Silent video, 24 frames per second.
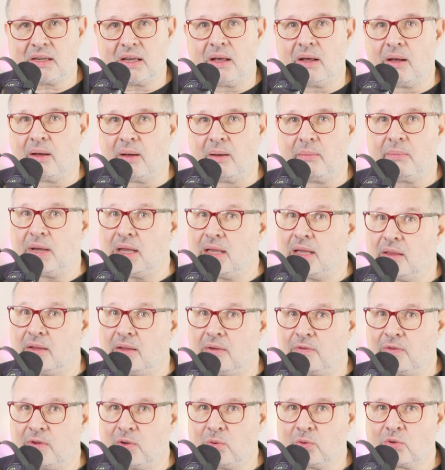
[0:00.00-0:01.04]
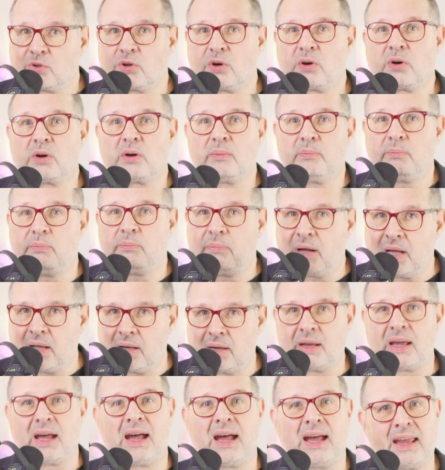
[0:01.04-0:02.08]
um, in the future.
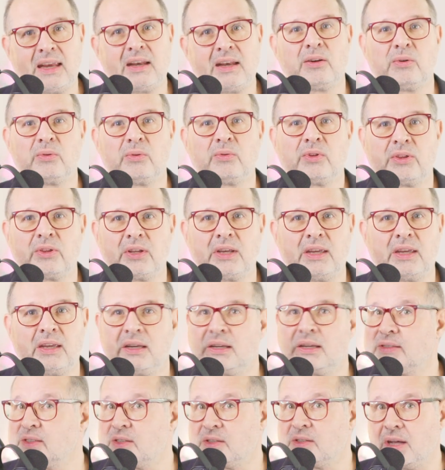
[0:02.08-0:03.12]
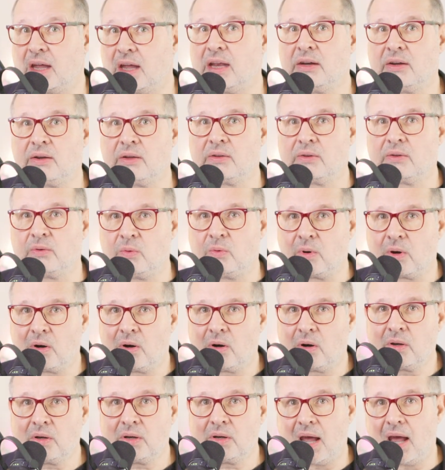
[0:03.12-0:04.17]
But I don't think it's the end of the
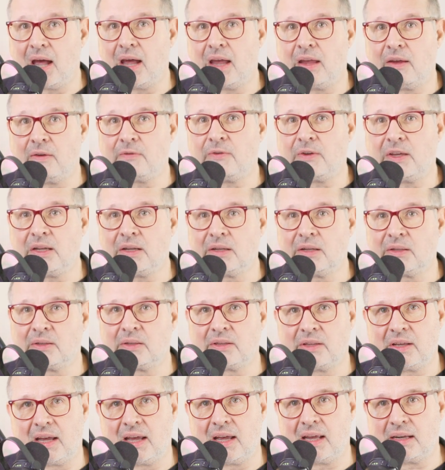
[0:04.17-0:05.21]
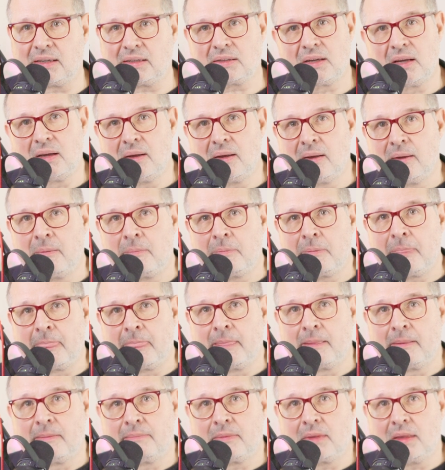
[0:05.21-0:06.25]
world. I feel that,
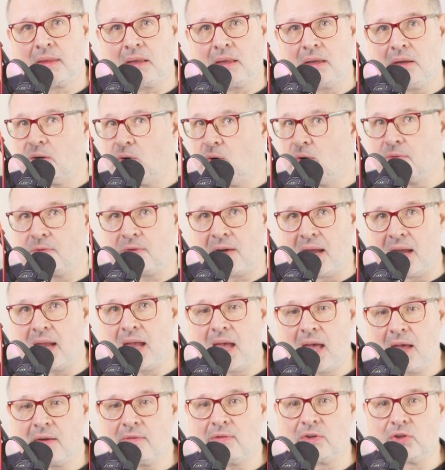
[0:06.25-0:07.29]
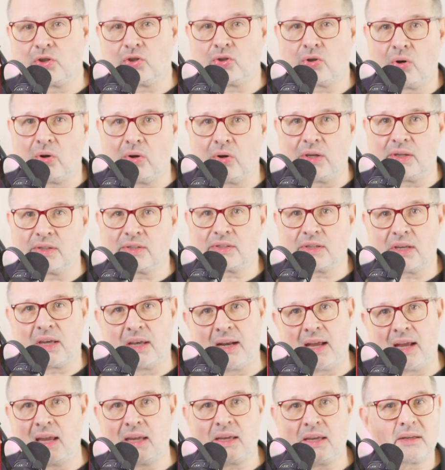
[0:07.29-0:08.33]
you know, if I have a choice
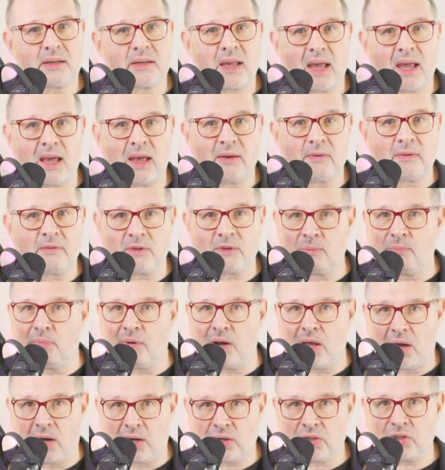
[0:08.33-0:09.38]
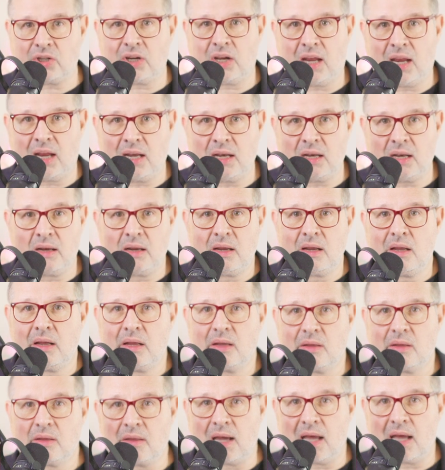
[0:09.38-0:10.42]
and I can have a blockchain
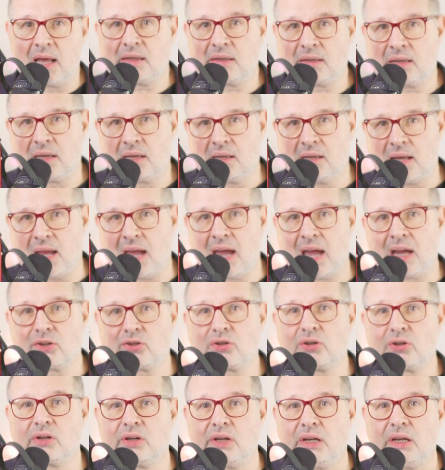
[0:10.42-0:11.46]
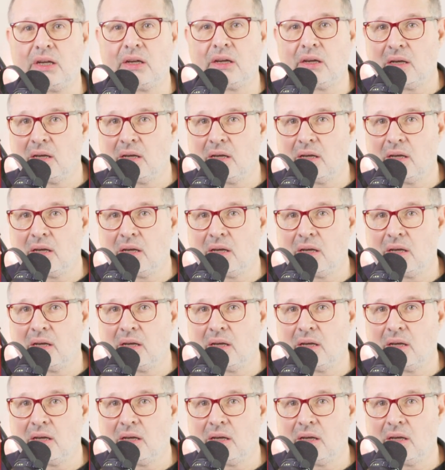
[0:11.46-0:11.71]
that can actually